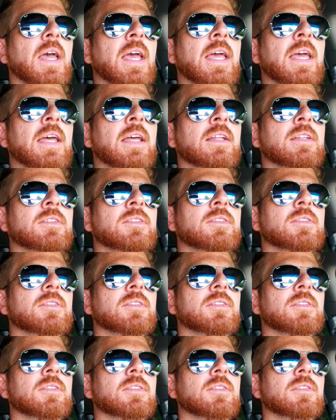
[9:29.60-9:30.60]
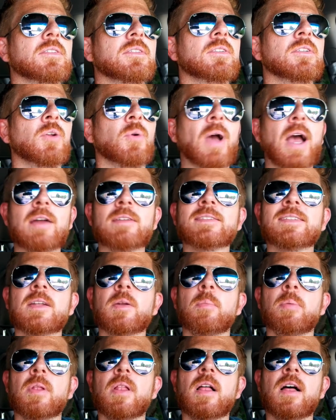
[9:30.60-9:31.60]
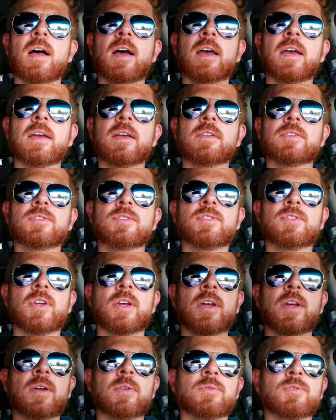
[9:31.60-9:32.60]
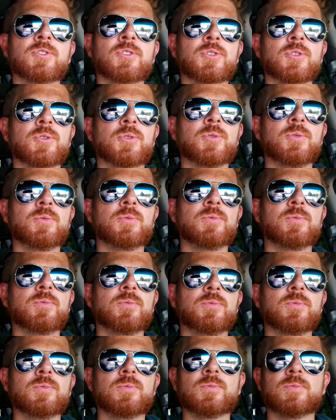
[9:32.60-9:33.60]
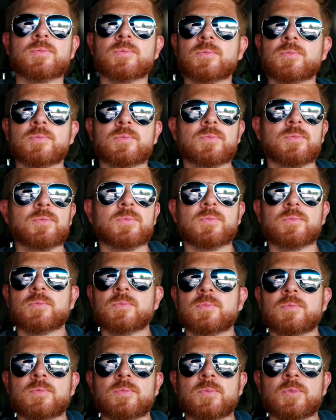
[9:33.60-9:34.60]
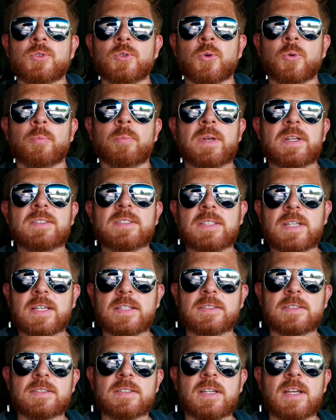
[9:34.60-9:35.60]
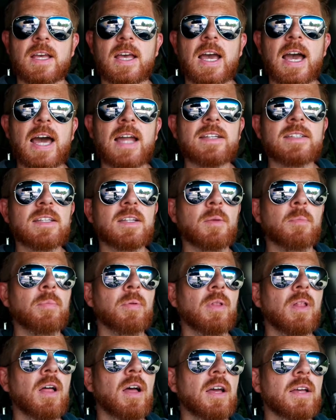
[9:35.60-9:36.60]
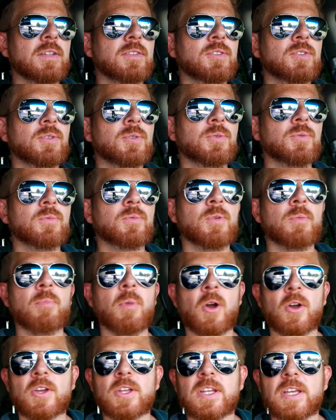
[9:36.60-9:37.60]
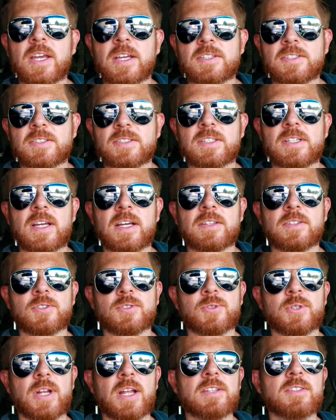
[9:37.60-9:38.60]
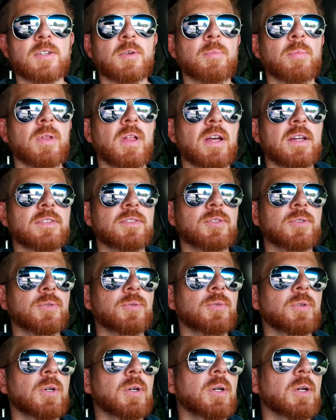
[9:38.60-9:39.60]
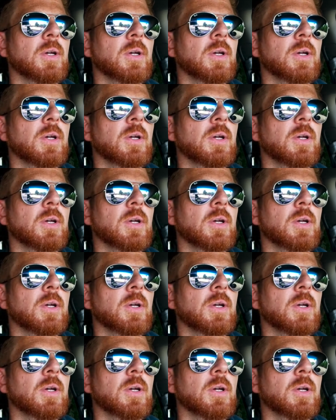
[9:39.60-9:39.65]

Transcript: and, you know, how does that apply down to your business? How does that apply to the marketing agency down the street? How does it apply to